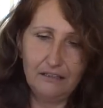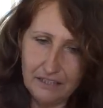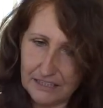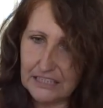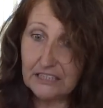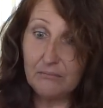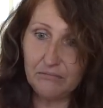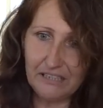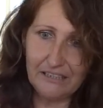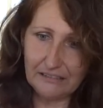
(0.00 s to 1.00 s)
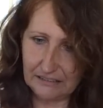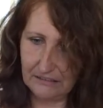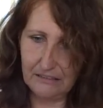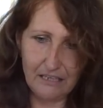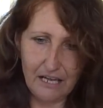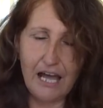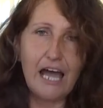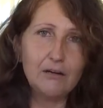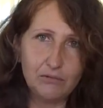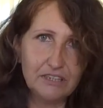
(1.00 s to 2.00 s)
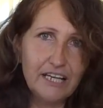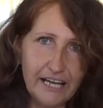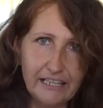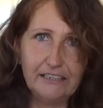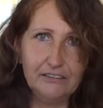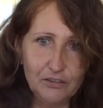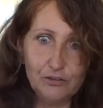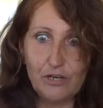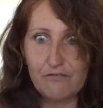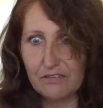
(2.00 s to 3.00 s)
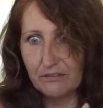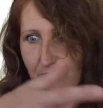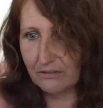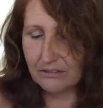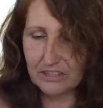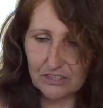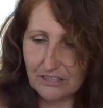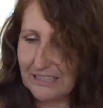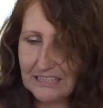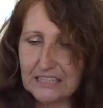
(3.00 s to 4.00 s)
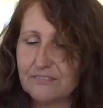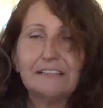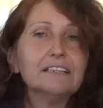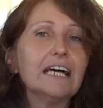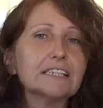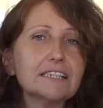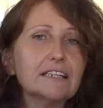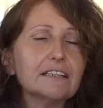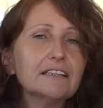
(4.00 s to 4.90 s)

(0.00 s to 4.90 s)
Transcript: this is something that I would like, you know, to have, this is fantastic.